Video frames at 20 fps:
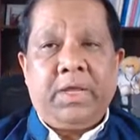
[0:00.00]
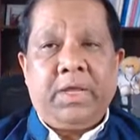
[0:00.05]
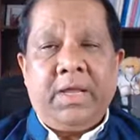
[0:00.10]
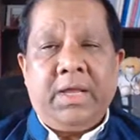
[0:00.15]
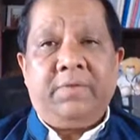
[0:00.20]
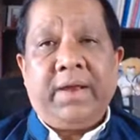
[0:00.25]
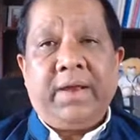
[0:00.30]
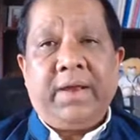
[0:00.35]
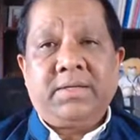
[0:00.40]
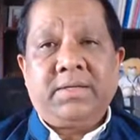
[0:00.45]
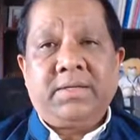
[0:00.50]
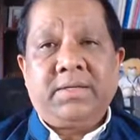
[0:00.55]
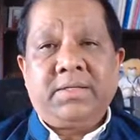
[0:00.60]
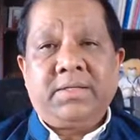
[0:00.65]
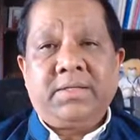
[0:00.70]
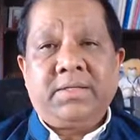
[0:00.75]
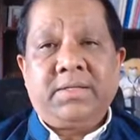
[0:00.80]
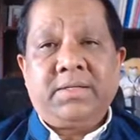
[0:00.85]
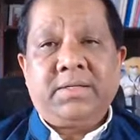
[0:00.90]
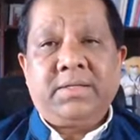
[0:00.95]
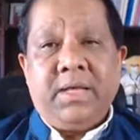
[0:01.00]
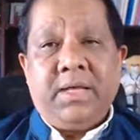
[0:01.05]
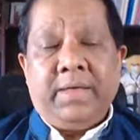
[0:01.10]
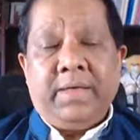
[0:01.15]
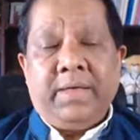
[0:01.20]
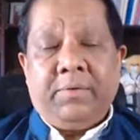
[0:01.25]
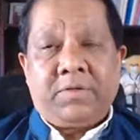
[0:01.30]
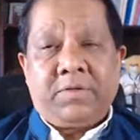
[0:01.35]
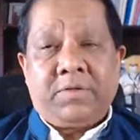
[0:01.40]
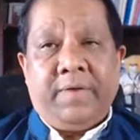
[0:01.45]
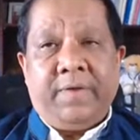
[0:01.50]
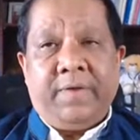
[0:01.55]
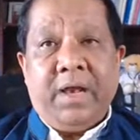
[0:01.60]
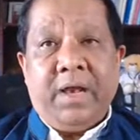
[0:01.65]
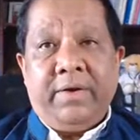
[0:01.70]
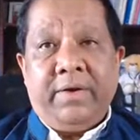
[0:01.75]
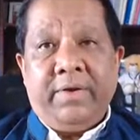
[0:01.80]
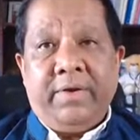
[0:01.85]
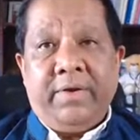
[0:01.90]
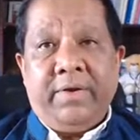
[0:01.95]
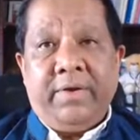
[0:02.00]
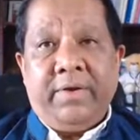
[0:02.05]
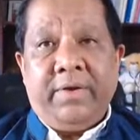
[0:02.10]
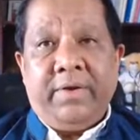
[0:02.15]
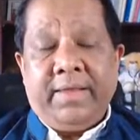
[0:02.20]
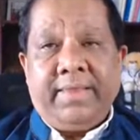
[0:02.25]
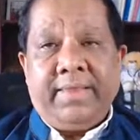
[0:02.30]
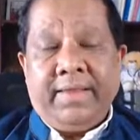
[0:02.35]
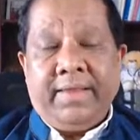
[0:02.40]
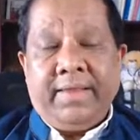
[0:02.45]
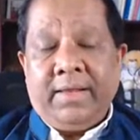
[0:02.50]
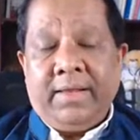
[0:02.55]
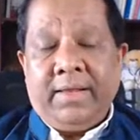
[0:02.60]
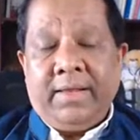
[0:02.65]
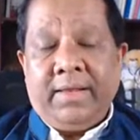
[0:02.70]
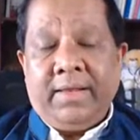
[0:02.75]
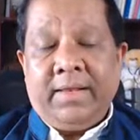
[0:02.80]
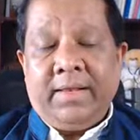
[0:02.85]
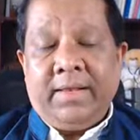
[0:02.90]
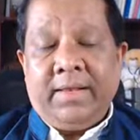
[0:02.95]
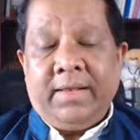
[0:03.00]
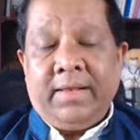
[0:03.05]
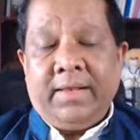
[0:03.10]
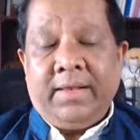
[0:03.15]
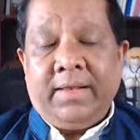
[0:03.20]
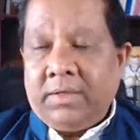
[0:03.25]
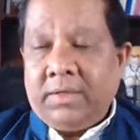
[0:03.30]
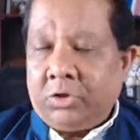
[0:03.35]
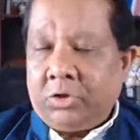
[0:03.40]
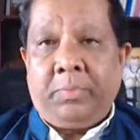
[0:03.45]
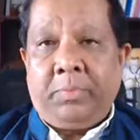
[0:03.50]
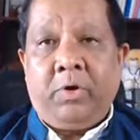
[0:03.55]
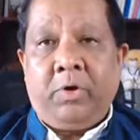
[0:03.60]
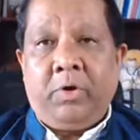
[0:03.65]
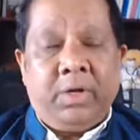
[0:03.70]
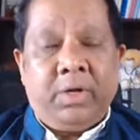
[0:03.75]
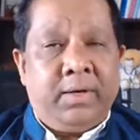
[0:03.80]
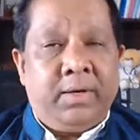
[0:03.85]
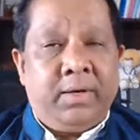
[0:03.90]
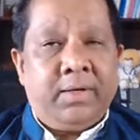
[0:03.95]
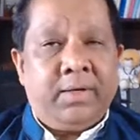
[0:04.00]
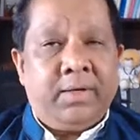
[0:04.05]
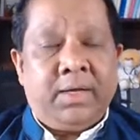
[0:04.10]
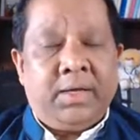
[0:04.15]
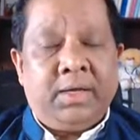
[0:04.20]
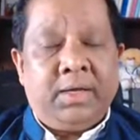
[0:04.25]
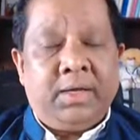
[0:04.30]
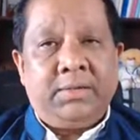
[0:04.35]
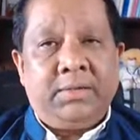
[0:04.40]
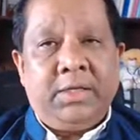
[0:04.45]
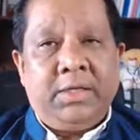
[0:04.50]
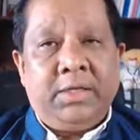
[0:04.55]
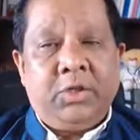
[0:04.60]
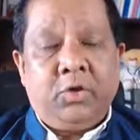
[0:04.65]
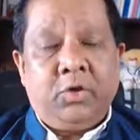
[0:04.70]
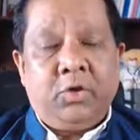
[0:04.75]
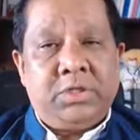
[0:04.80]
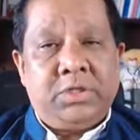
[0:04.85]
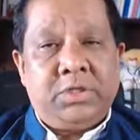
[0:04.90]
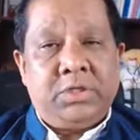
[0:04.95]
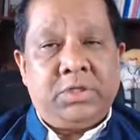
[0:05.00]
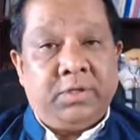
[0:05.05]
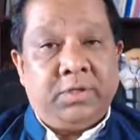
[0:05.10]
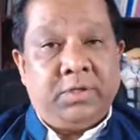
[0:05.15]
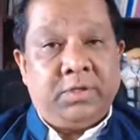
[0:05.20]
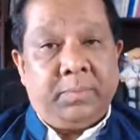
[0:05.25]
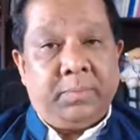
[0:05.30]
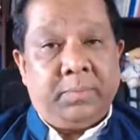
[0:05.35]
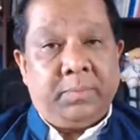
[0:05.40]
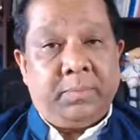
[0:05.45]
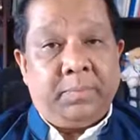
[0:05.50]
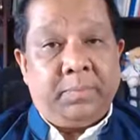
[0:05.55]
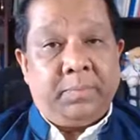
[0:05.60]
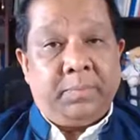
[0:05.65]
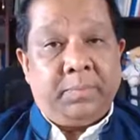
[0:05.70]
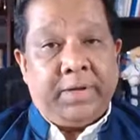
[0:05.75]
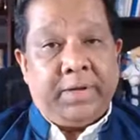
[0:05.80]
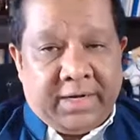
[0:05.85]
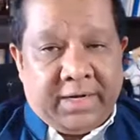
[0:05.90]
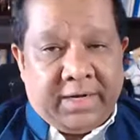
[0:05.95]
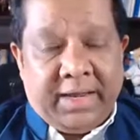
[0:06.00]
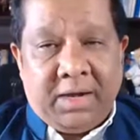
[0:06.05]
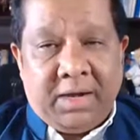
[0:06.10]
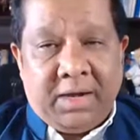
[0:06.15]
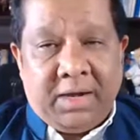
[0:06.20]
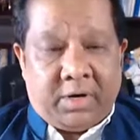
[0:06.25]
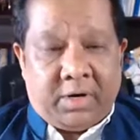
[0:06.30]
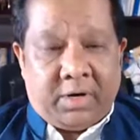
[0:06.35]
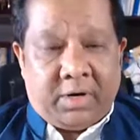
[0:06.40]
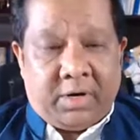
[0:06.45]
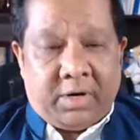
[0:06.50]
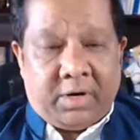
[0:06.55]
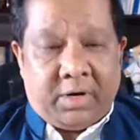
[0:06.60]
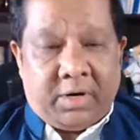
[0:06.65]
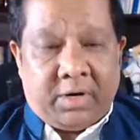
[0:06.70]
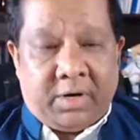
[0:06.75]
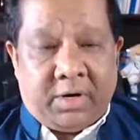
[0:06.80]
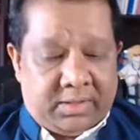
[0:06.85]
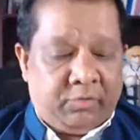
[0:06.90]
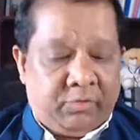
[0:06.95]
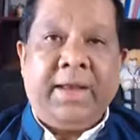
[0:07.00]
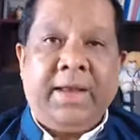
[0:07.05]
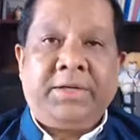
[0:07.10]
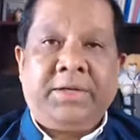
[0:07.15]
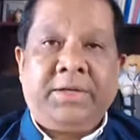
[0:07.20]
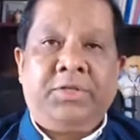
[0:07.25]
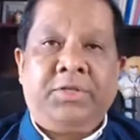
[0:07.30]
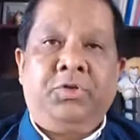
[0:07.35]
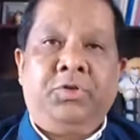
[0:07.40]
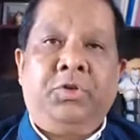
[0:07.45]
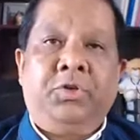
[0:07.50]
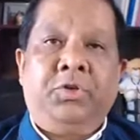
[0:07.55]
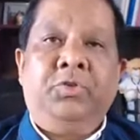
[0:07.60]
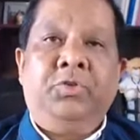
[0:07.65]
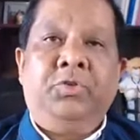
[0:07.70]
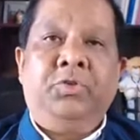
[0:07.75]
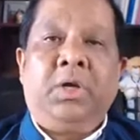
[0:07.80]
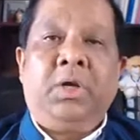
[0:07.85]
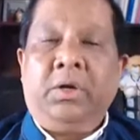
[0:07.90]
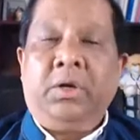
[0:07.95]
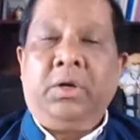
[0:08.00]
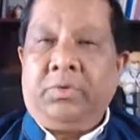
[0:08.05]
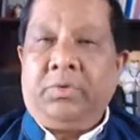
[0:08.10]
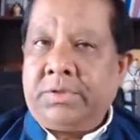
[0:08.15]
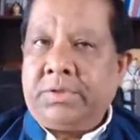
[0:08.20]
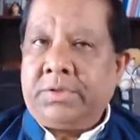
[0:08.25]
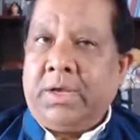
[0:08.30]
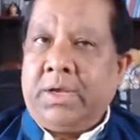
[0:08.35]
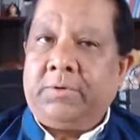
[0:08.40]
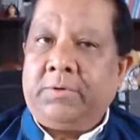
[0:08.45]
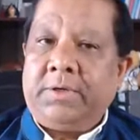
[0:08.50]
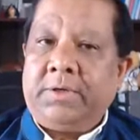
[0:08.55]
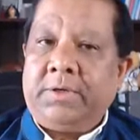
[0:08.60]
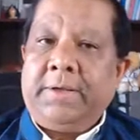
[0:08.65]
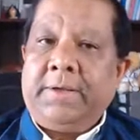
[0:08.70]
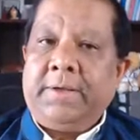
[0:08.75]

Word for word: In fact, uh, there was failure in, in, in Dr. Chin's report in, uh, in those difficult patients using landmark. Therefore, they elected to use ultrasound.